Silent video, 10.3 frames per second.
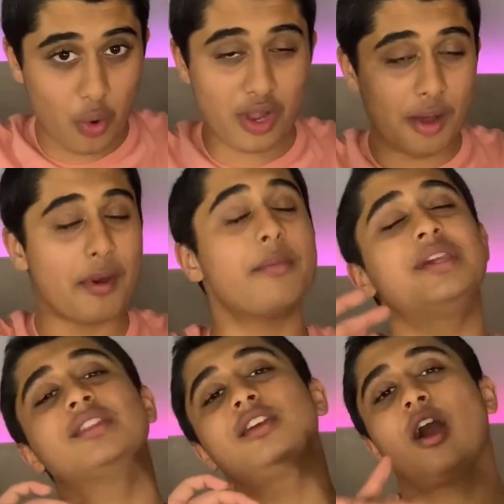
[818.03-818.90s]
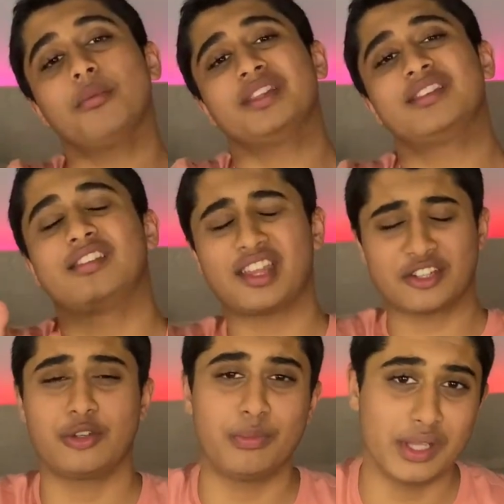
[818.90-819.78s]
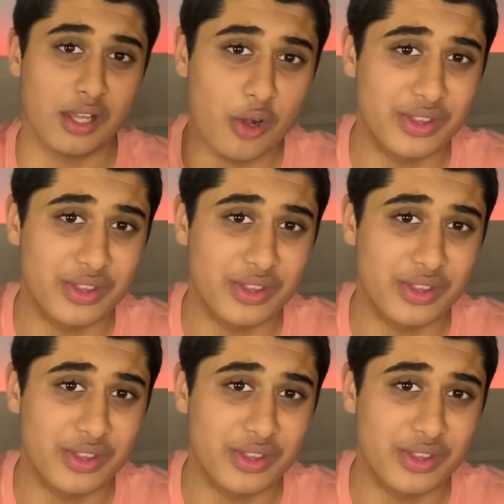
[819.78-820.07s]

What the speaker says: come at me in the comments section below